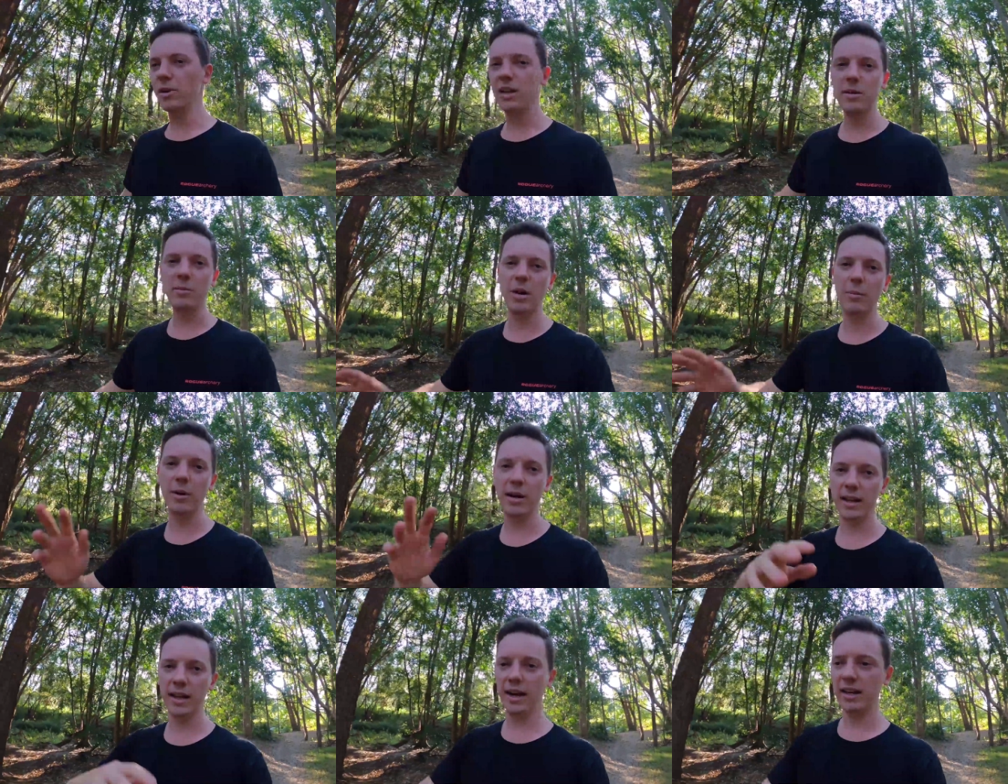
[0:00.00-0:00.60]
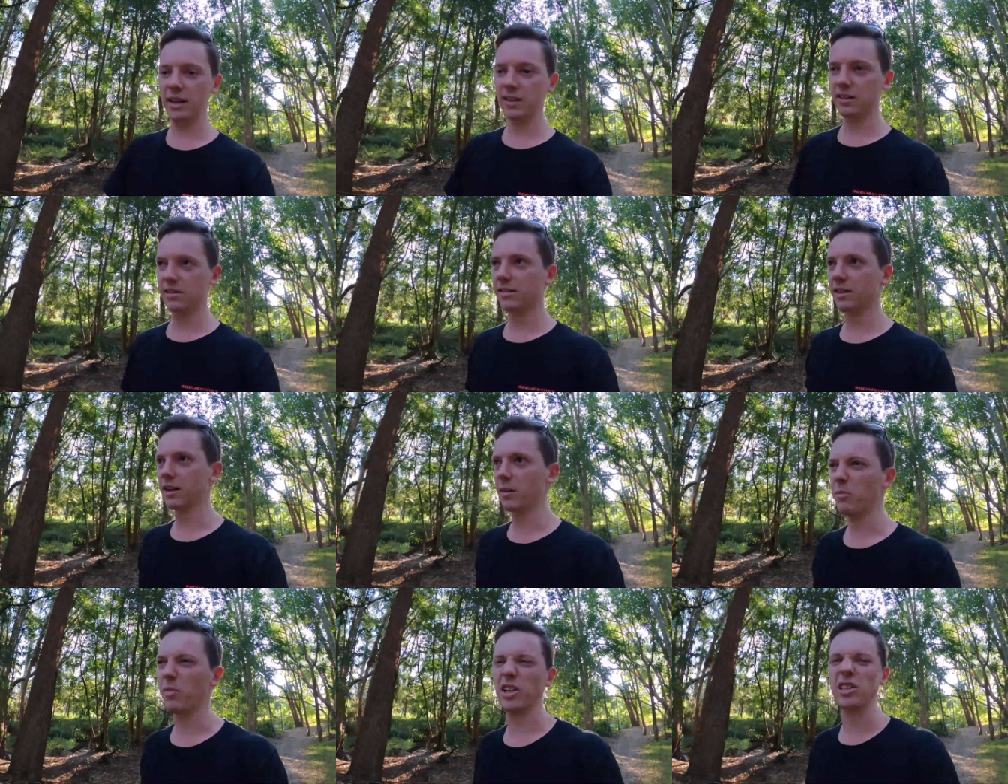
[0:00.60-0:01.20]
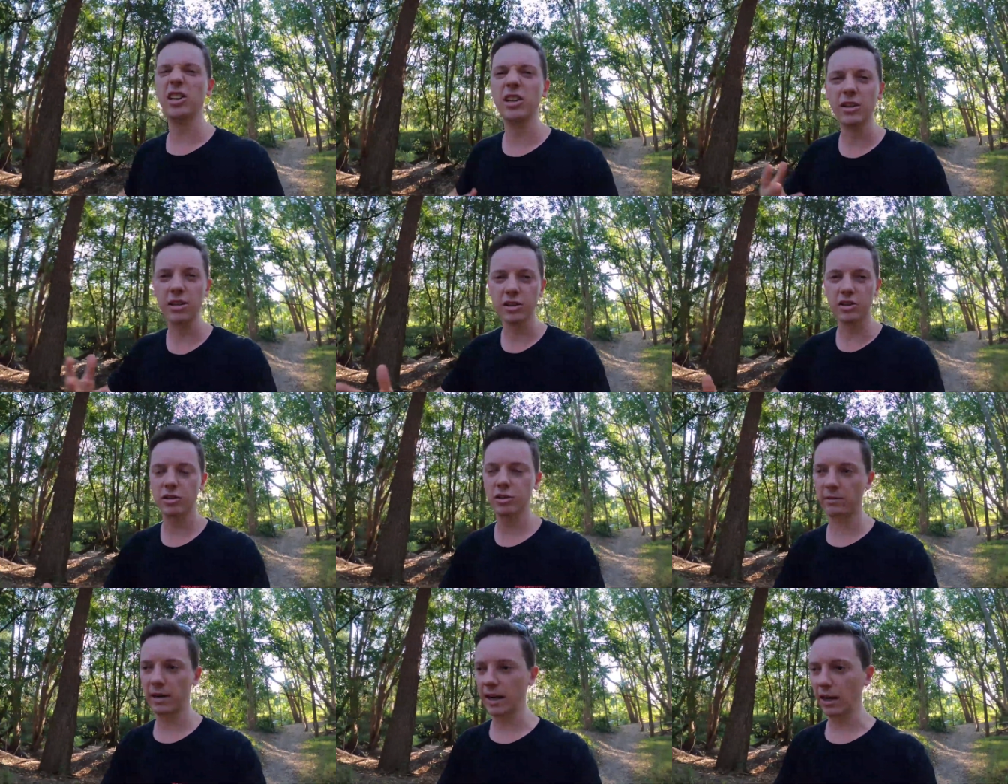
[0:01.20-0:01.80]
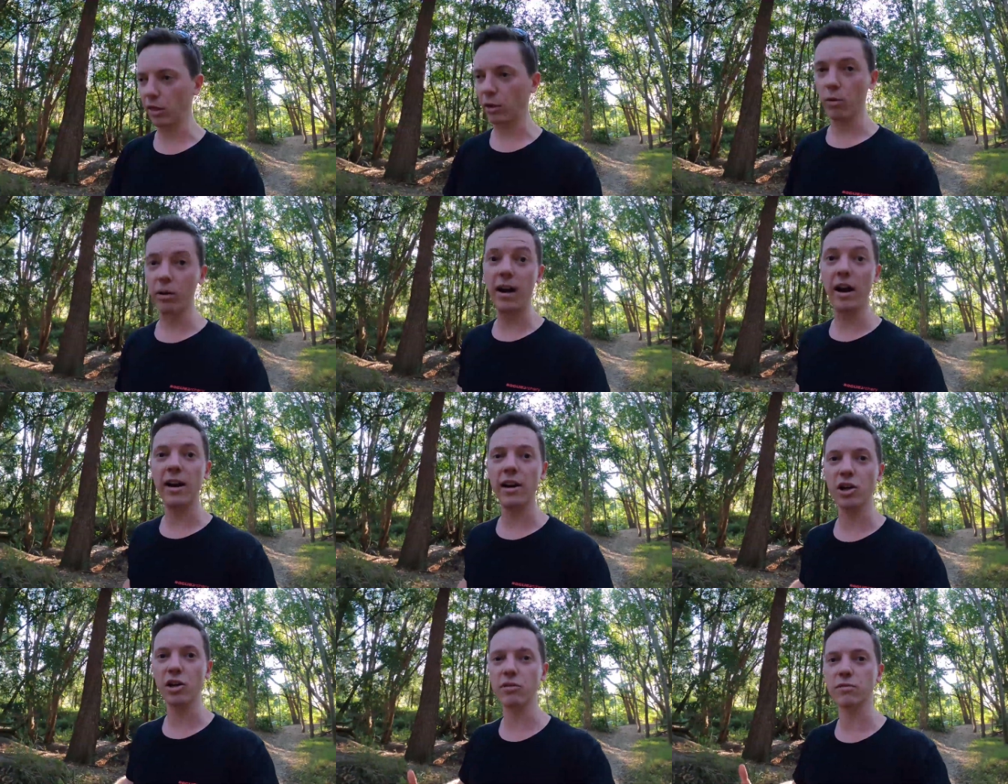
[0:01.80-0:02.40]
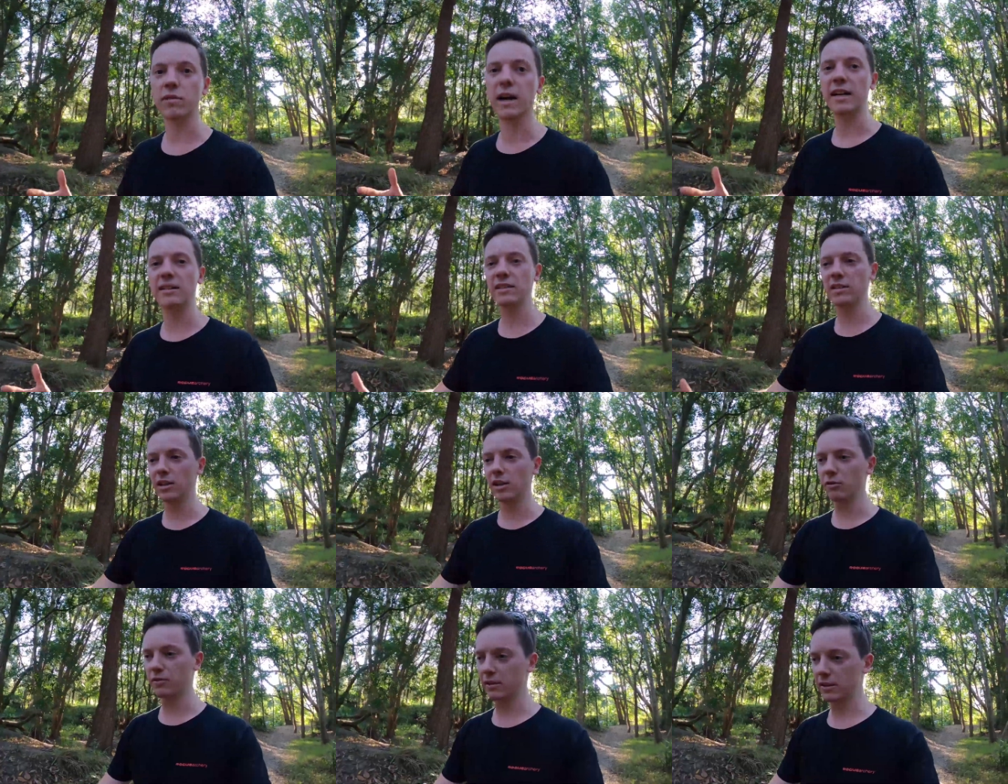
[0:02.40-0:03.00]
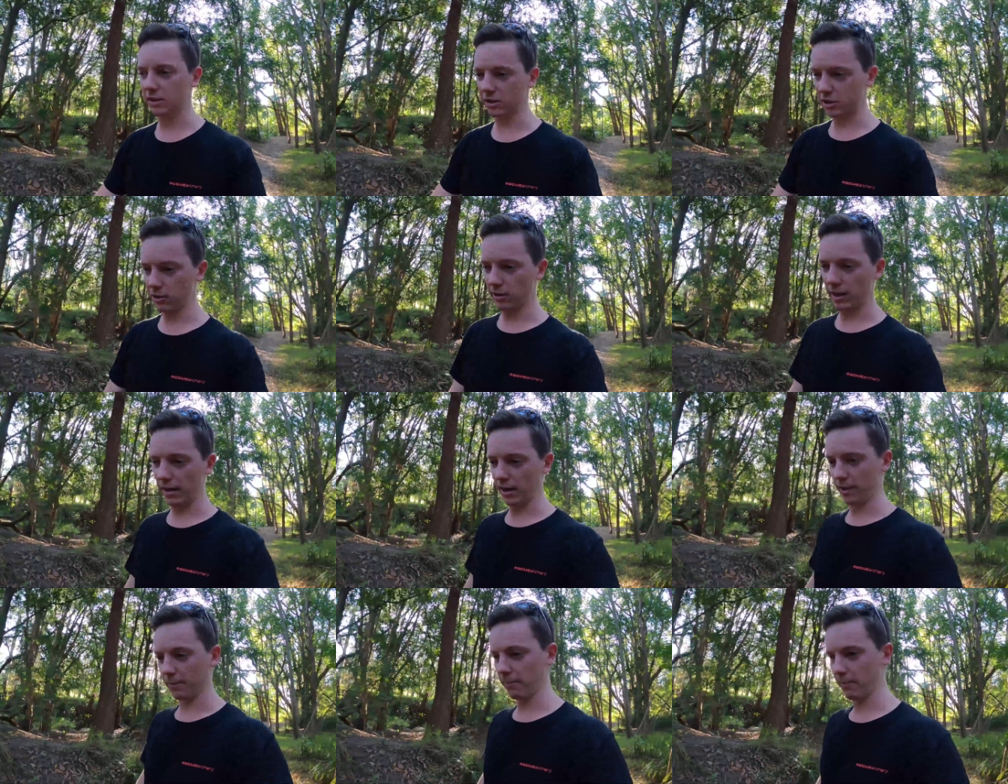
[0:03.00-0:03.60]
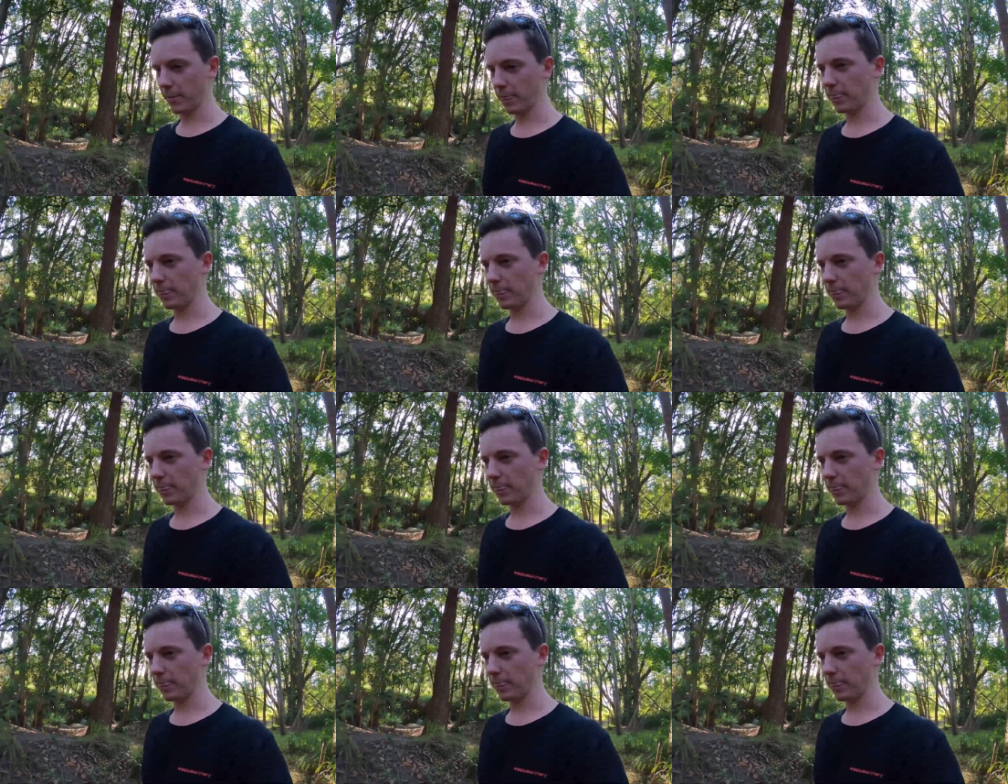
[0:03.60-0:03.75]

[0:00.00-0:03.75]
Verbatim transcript: I really mean by that is muscular strength or cardiovascular fitness training.